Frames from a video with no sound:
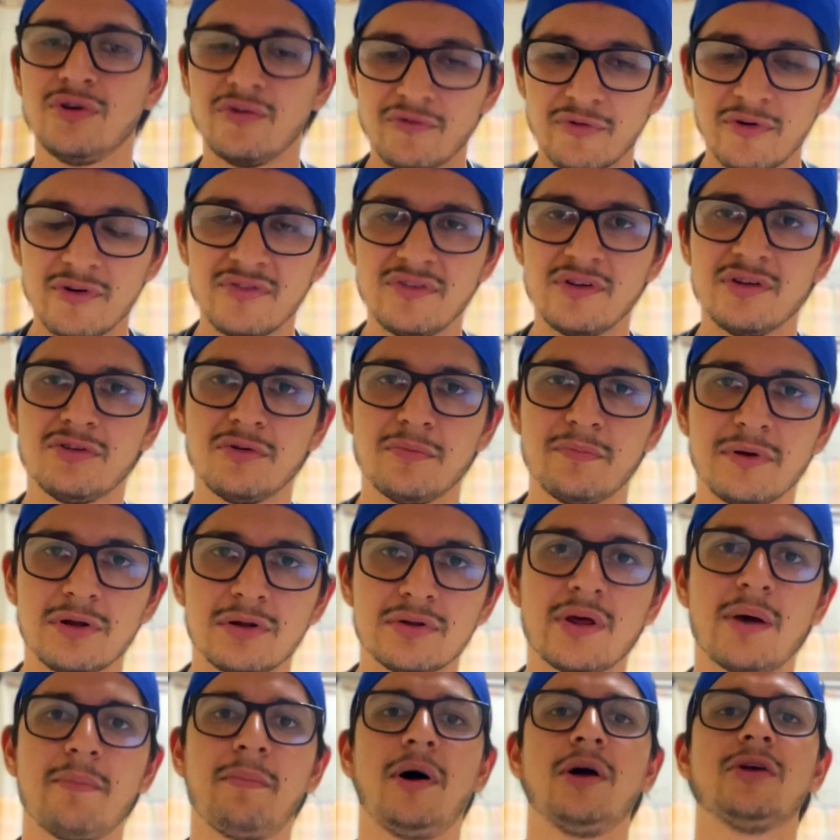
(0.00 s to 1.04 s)
you first need to build
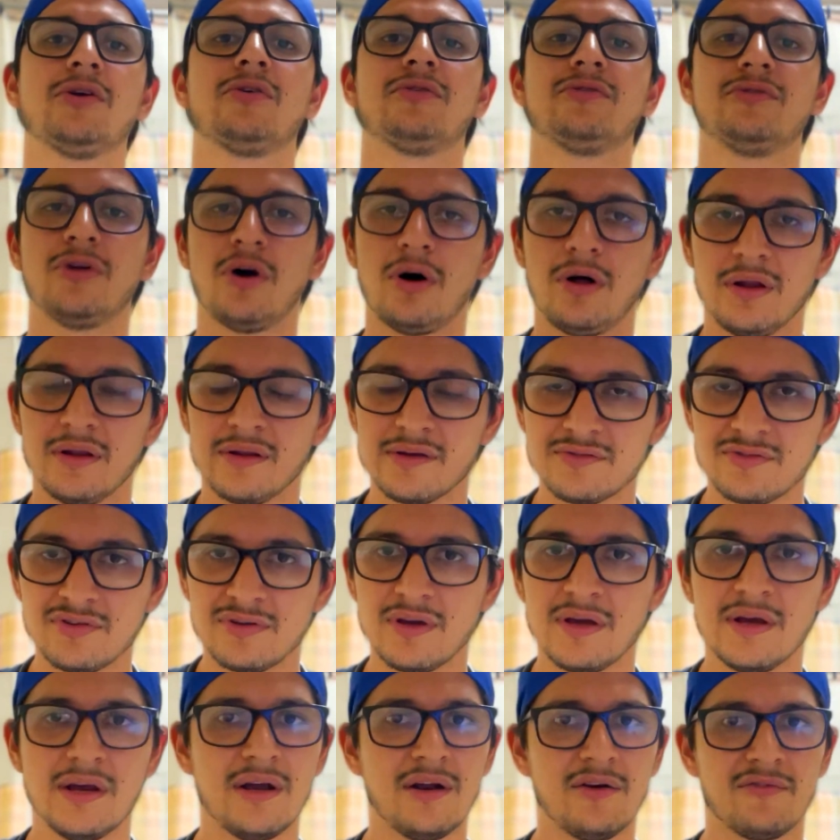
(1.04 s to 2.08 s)
up on your knowledge
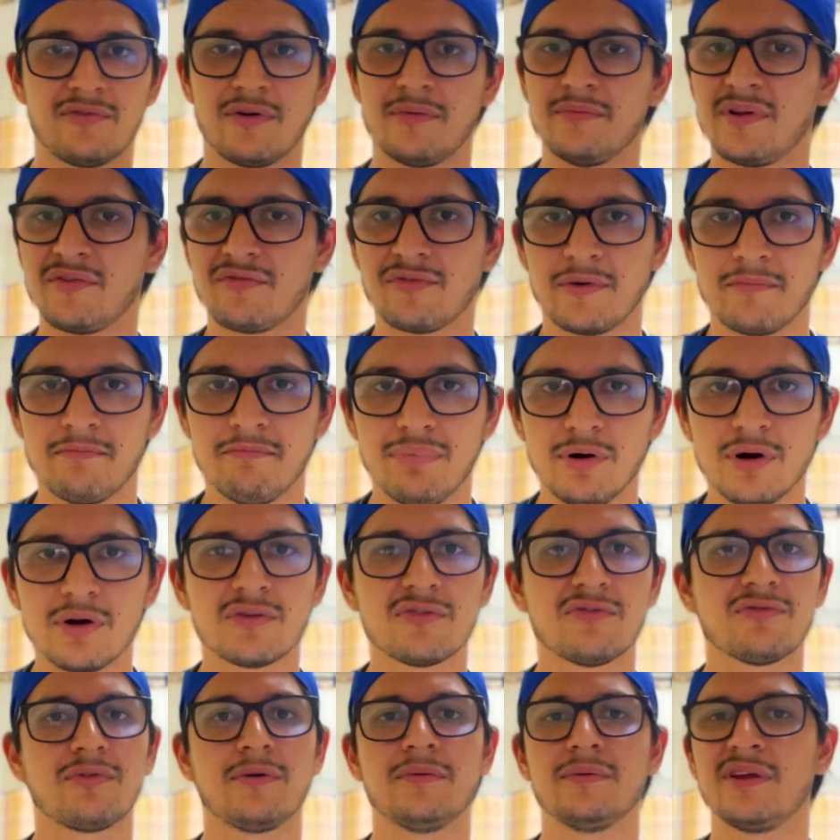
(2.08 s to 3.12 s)
from different books,
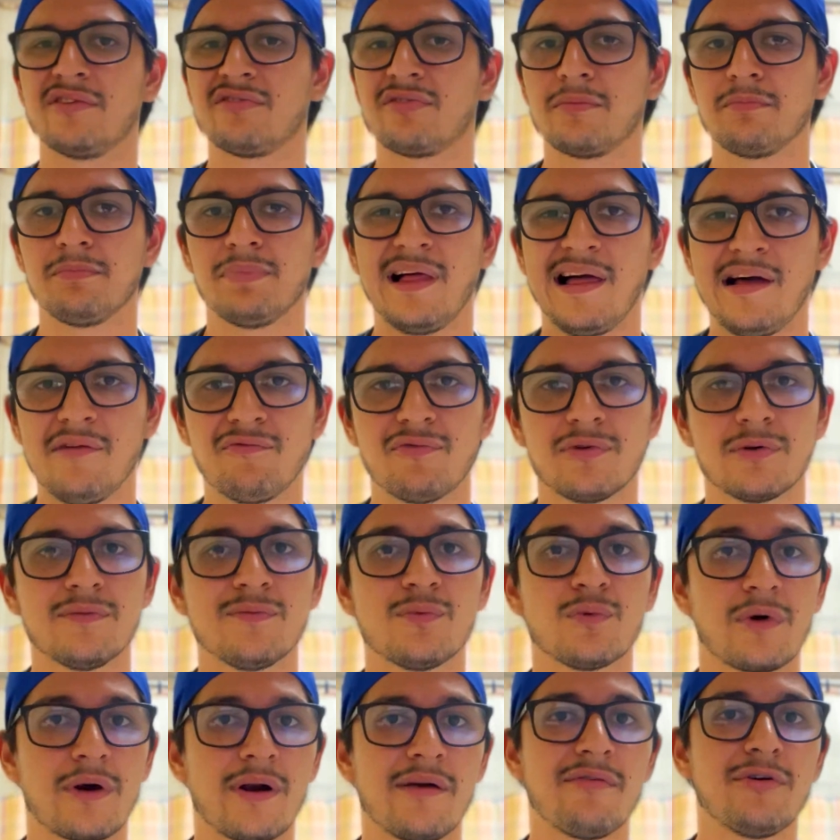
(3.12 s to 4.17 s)
from different platforms,
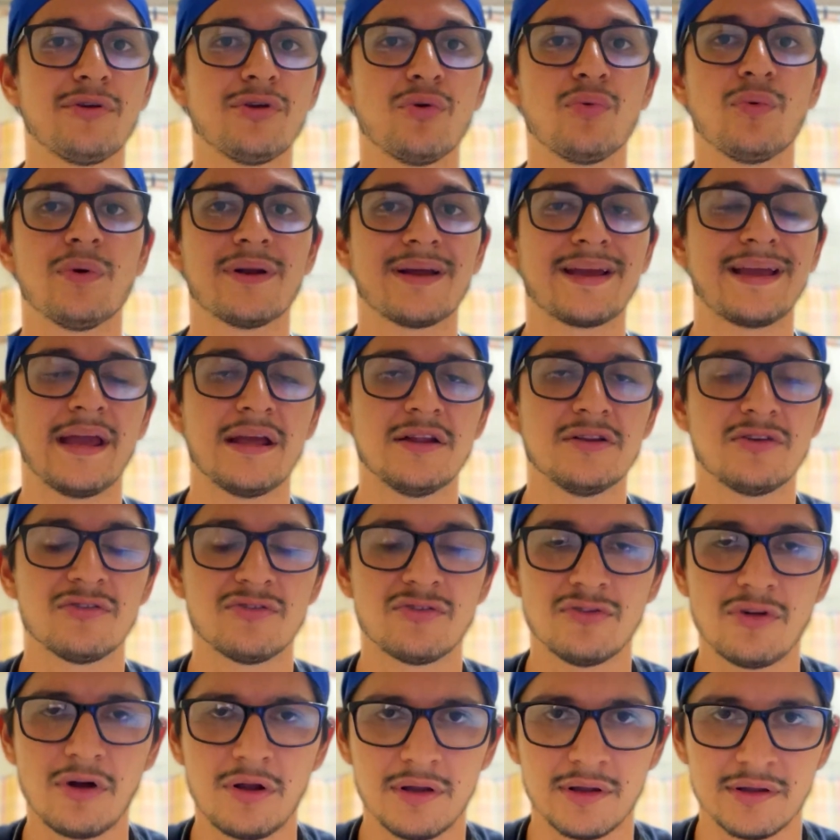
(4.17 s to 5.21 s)
wherever you want to gain this
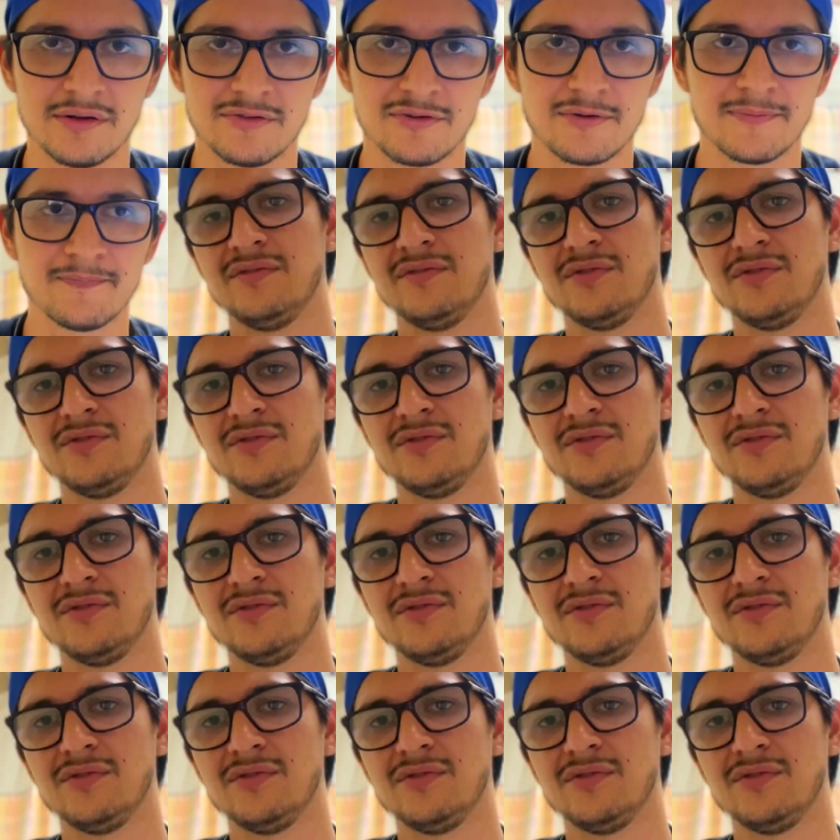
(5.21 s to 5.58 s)
knowledge.